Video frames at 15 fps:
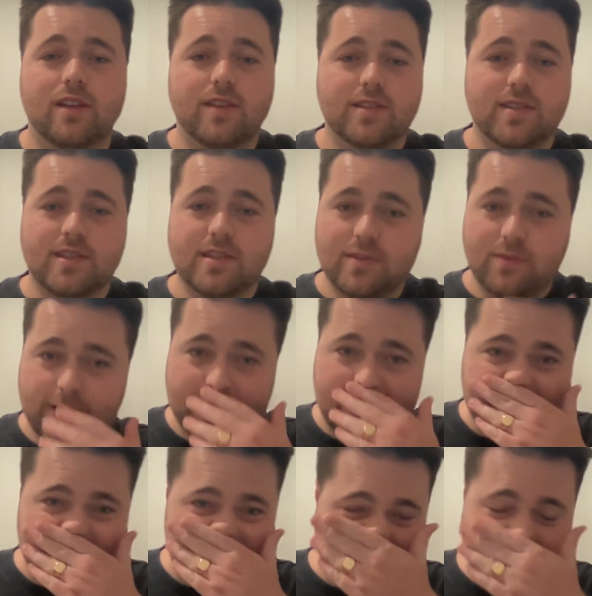This is
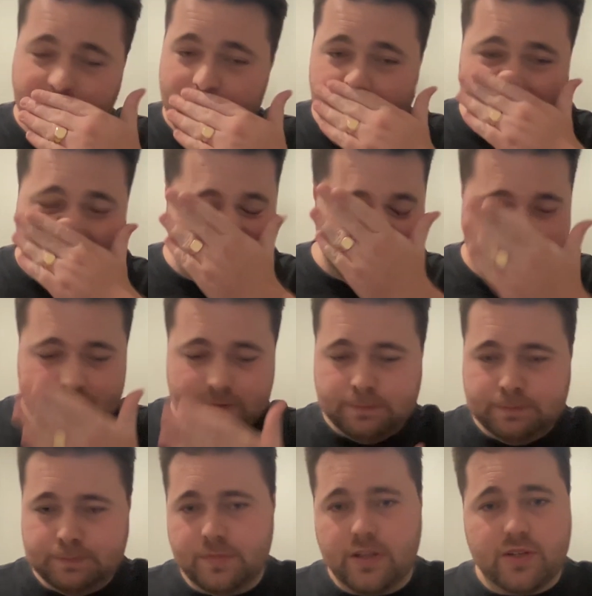regardless of whether it's
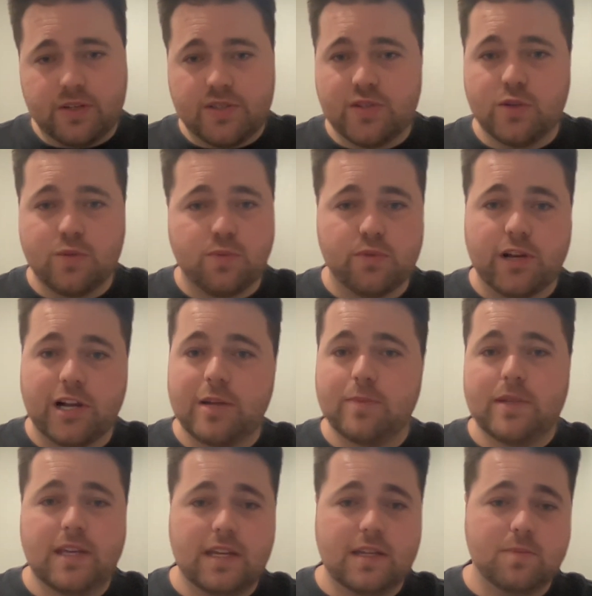Super
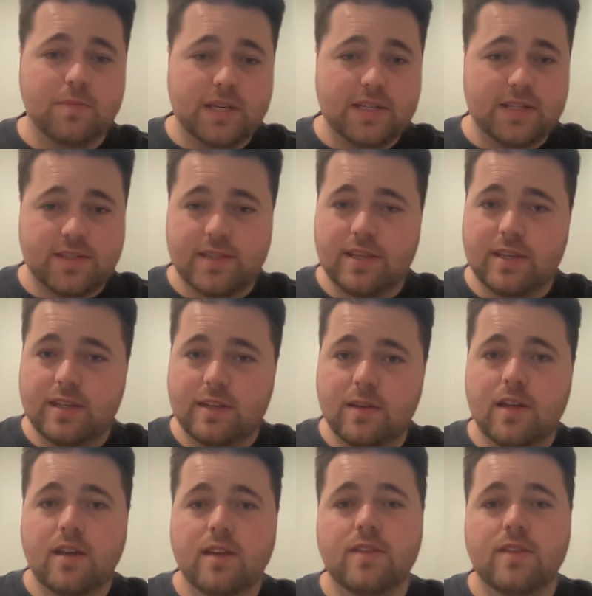Rugby, NPC,